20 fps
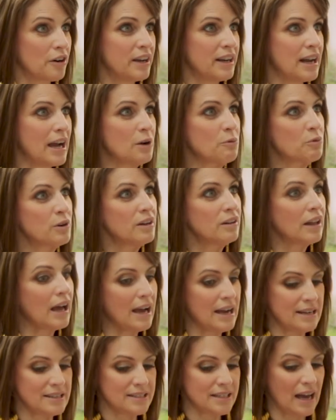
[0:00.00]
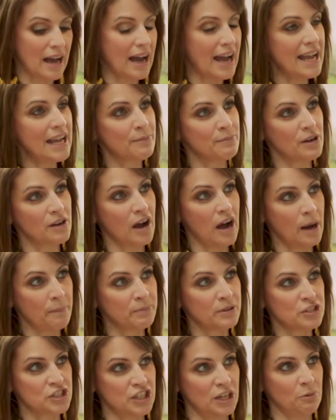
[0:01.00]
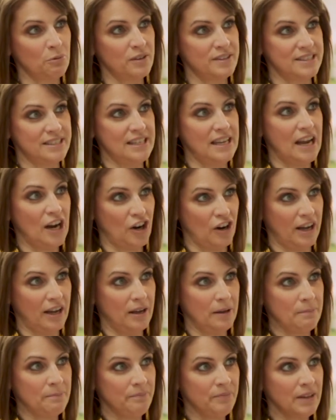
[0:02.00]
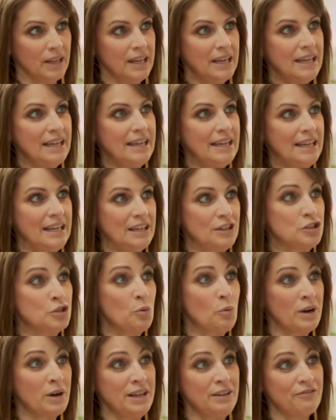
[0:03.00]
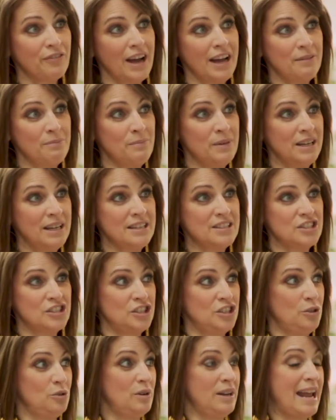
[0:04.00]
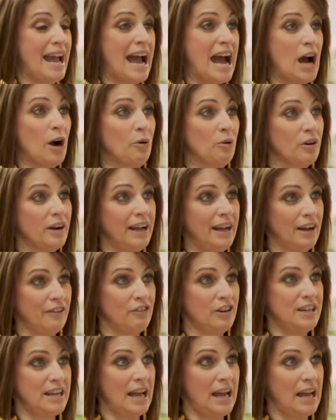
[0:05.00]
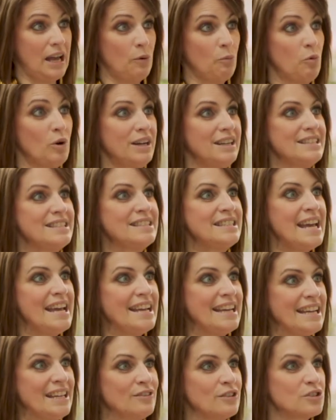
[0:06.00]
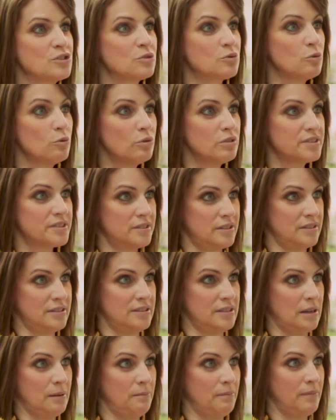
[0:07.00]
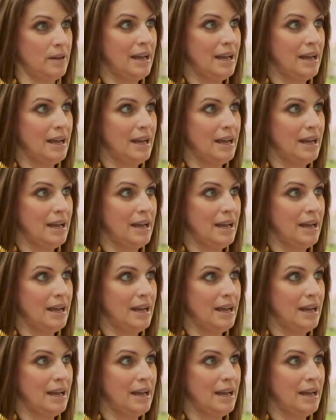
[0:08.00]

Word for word: And I realized I am accomplishing with Sierra in 25 minutes to an hour every day what is taking the school system